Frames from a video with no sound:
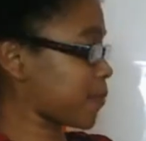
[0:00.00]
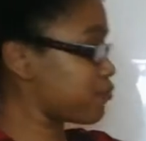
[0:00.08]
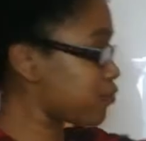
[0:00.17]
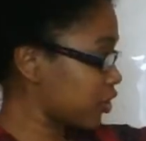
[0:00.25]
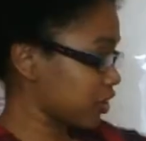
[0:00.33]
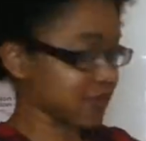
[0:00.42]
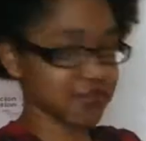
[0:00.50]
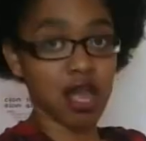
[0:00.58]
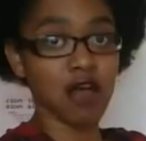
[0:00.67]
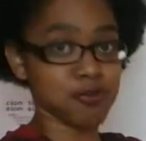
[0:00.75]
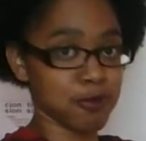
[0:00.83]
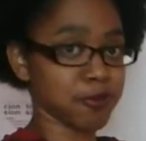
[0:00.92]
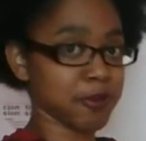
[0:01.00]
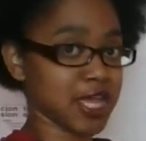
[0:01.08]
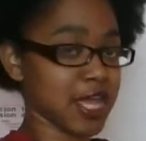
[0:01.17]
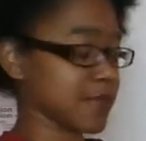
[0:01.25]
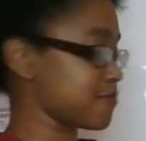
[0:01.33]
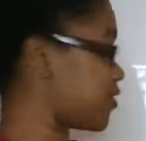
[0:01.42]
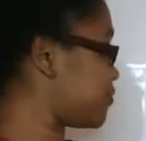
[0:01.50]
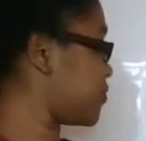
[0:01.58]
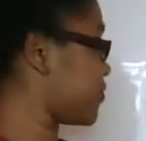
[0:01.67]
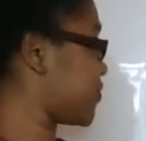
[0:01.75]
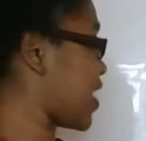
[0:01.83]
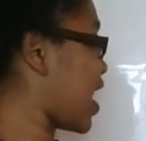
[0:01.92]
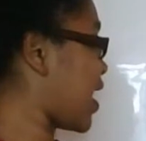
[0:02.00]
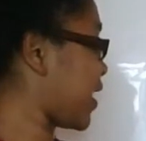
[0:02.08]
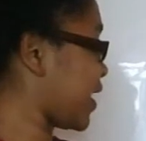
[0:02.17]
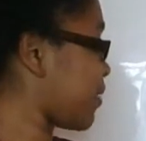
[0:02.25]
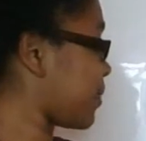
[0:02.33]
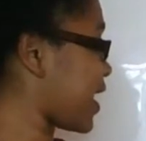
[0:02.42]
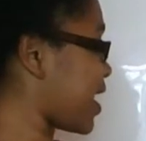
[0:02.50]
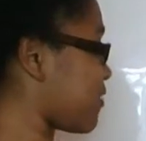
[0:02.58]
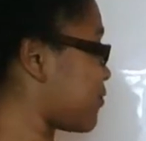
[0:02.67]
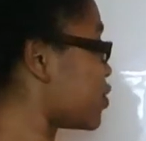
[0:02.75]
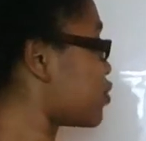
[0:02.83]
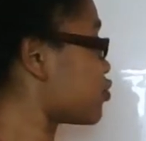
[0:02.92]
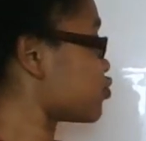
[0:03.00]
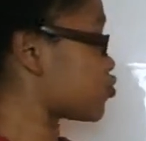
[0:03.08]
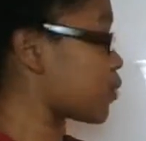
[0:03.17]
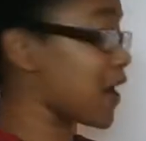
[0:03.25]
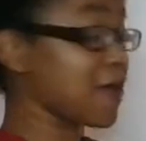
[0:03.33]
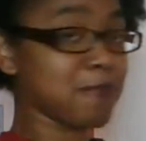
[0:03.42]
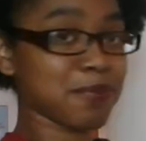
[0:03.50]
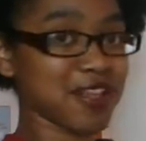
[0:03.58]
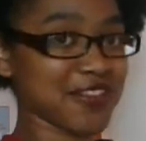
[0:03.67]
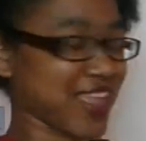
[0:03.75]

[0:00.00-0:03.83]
products of the multiplication problem. So here we have 12 plus